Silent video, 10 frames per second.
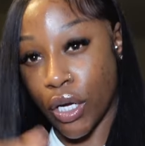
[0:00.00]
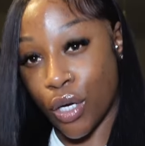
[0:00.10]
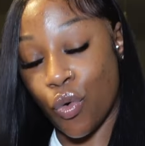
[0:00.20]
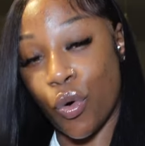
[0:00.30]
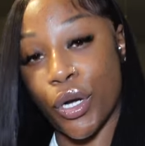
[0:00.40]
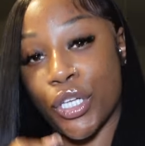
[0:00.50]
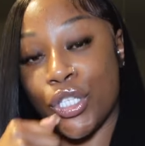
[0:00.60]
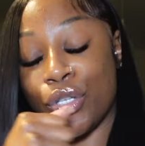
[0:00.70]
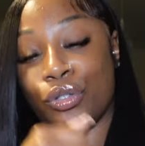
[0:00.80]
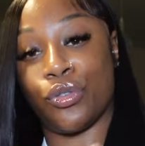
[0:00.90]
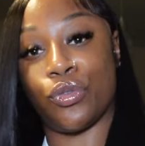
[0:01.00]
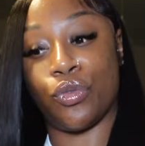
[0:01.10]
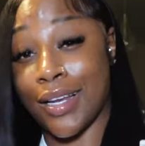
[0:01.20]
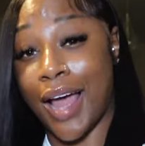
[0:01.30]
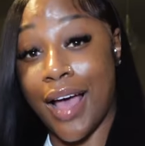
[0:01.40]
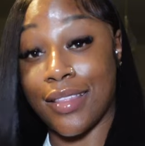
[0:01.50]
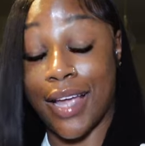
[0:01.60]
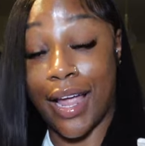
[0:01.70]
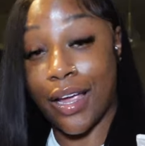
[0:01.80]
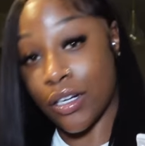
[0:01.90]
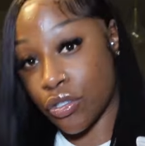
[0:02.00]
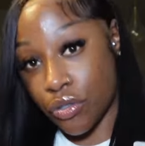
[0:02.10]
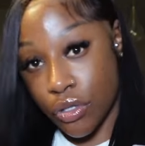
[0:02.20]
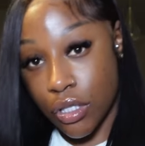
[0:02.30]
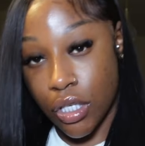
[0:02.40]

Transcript: in order to glide the handles